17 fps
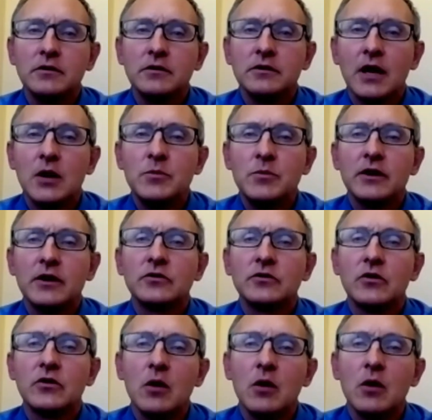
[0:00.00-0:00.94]
Diabetics
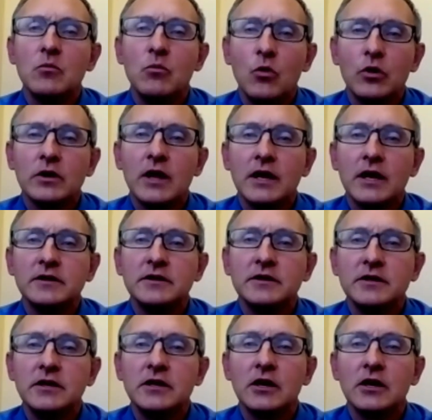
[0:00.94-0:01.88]
are not more likely to
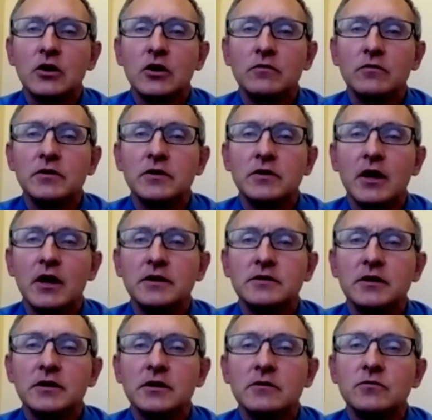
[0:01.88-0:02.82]
get
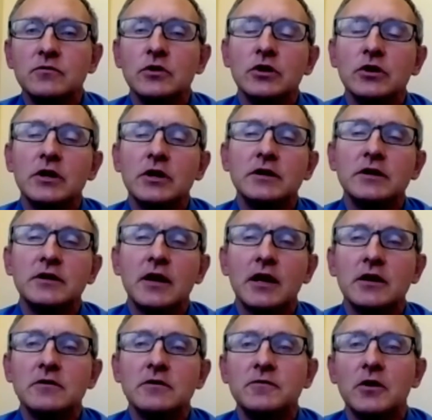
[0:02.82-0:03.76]
COVID-19. If we look at
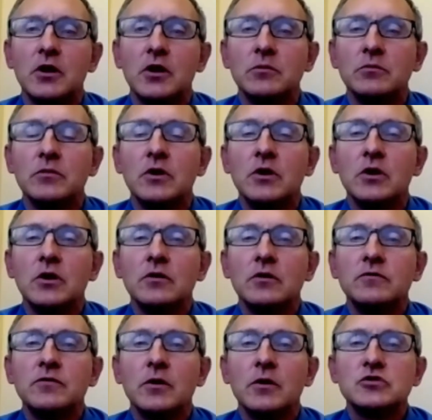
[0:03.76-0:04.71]
data from
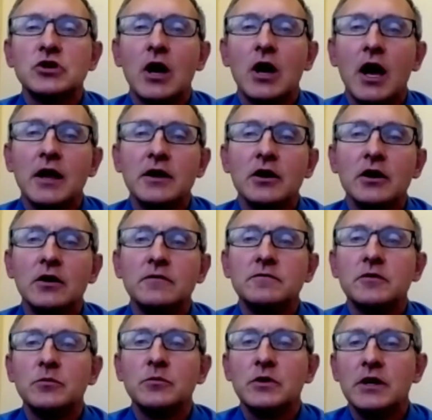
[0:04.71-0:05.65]
China
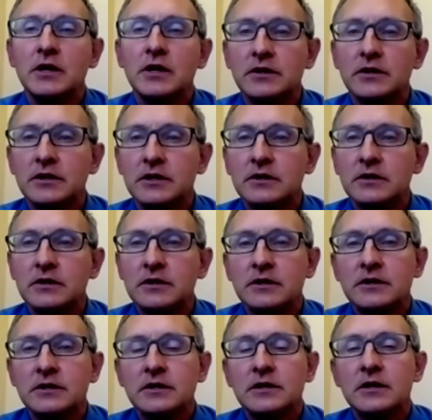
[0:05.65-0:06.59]
and from Italy,
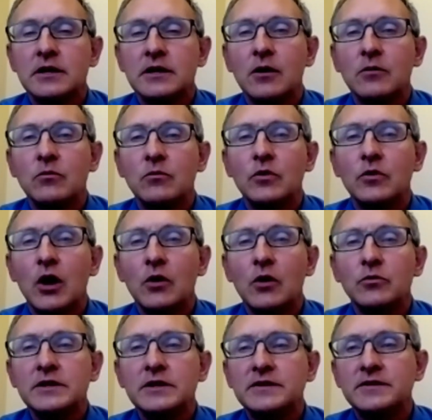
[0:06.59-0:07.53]
we're
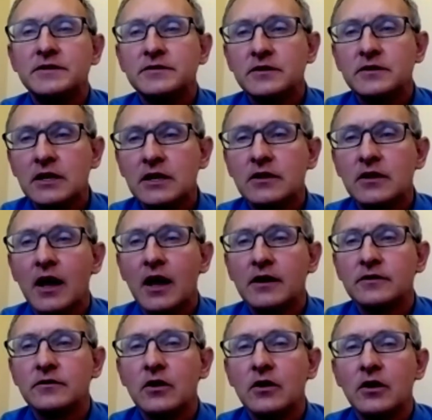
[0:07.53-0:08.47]
not really seeing
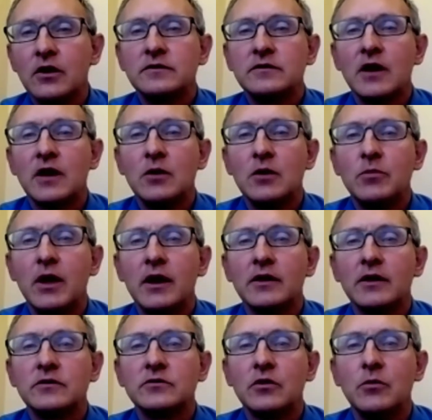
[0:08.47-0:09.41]
that. As long as
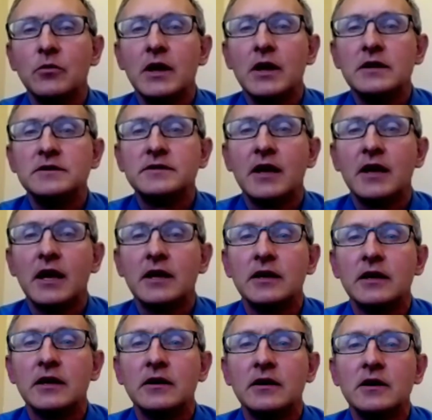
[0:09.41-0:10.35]
diabetics are
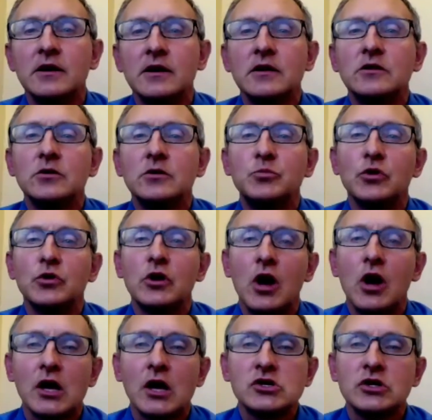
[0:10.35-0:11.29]
maintaining the
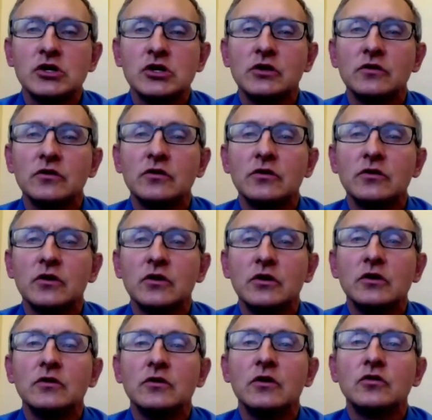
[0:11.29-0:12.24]
precautions,
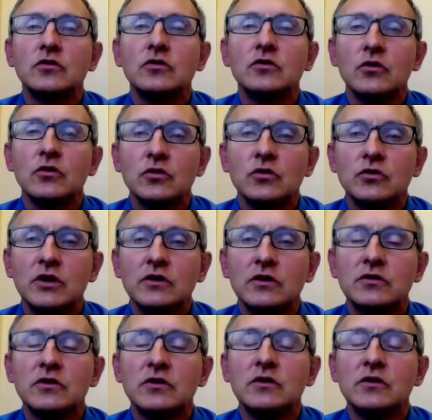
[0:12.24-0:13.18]
the social
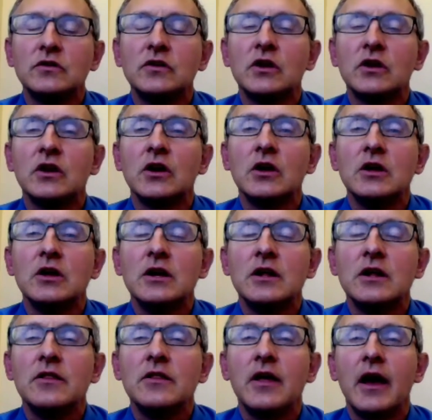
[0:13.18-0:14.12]
distancing
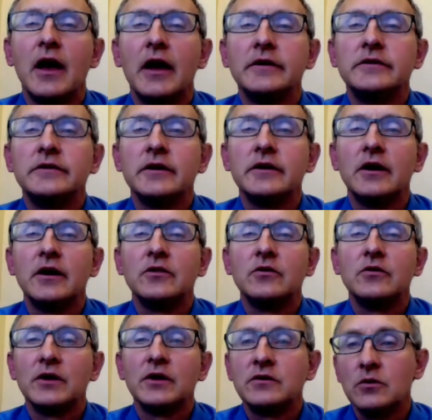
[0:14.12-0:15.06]
that the
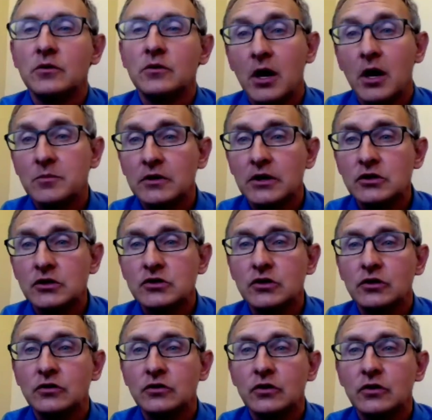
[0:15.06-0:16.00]
rest of the population
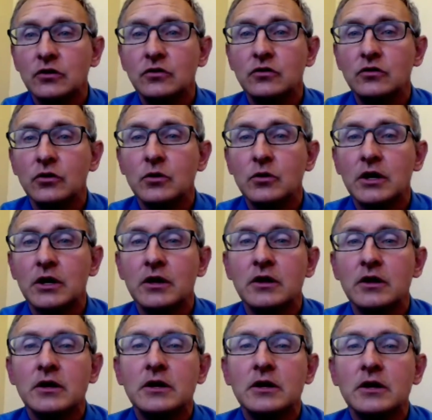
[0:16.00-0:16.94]
is doing,
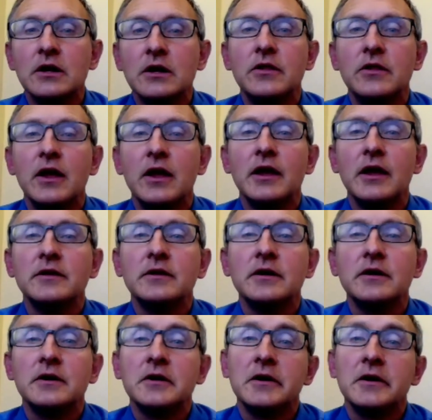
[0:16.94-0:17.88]

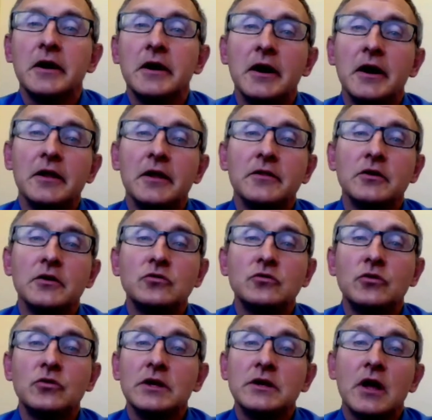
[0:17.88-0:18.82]
then
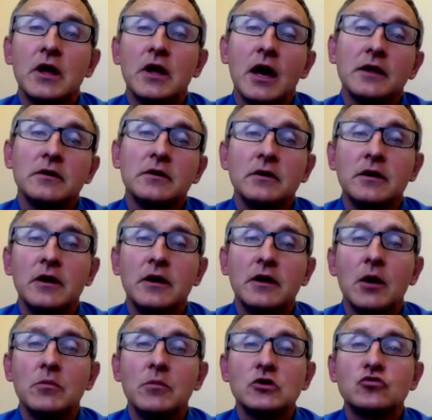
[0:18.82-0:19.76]
there's really not
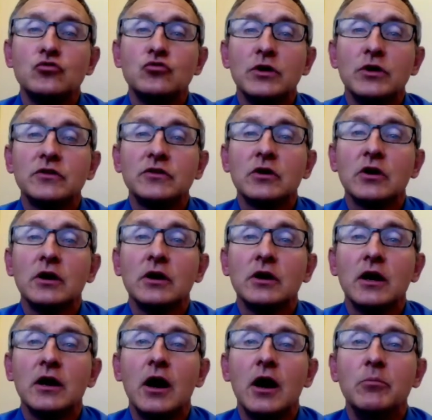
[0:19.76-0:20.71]
much risk
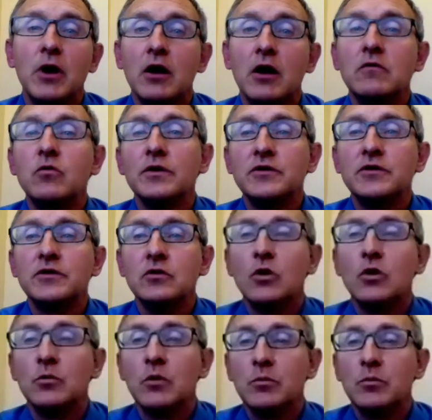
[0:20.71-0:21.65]
above what the
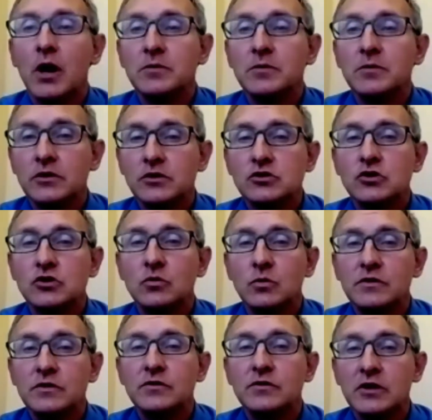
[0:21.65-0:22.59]
normal
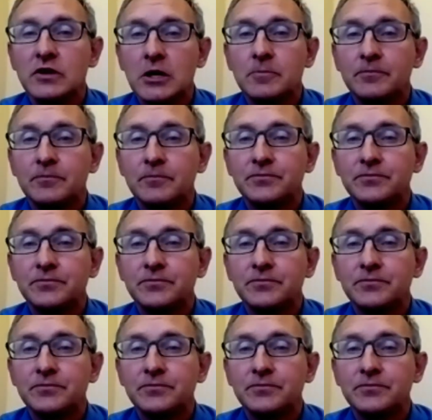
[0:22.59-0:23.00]
population would see.